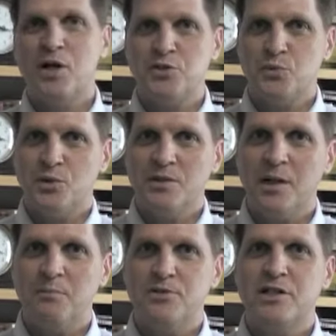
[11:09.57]
Roger Ward.
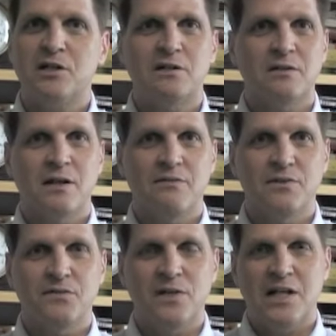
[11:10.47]
I'm chair of
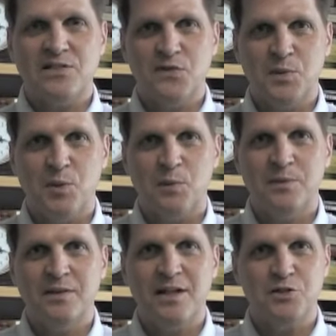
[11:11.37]
the philosophy
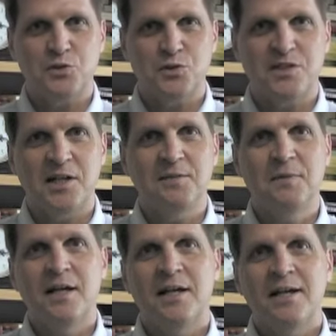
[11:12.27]
department at Georgetown.
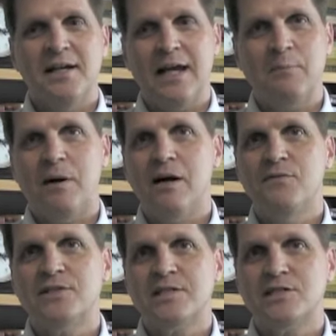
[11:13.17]
And my
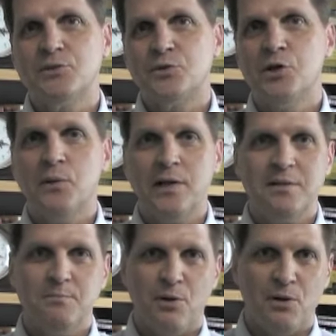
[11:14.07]
office is 308
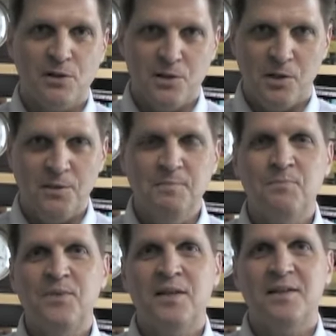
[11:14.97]
Pauline Hall,
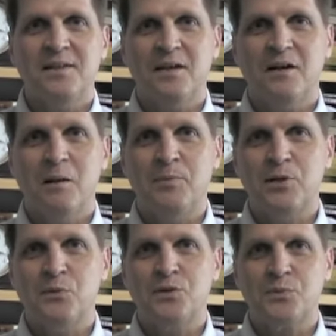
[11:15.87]
up
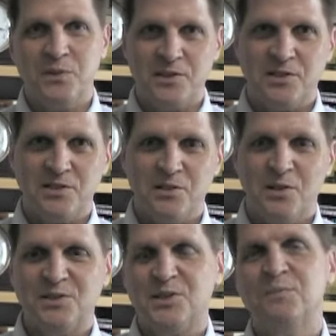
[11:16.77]
here with religion
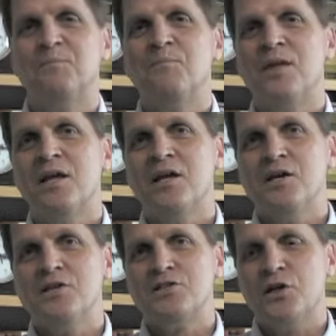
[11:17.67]
also.
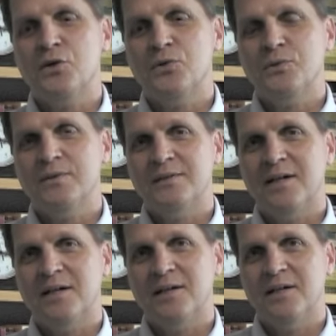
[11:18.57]
So
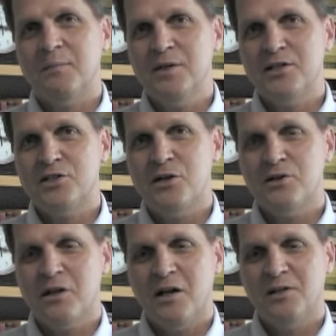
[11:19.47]
I'm going to
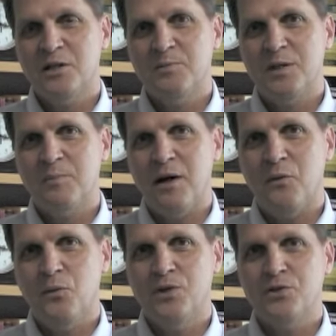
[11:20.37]
talk a little bit
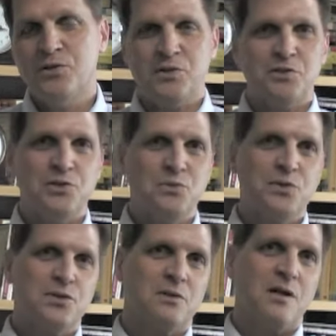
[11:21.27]
about what you can do
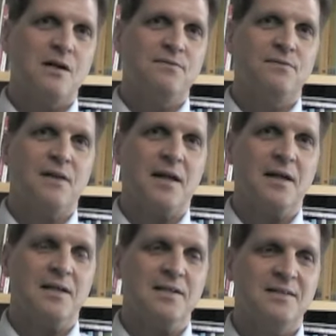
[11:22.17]
with your life
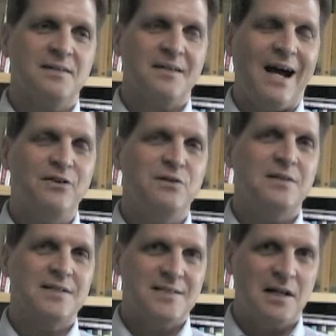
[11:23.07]
and how you can
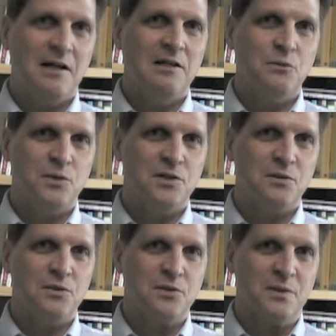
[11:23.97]
decide what to do
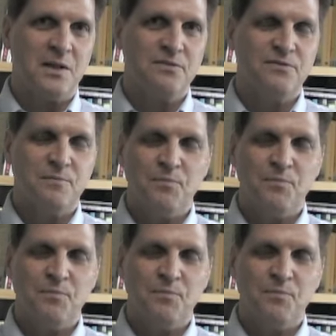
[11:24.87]
with your life.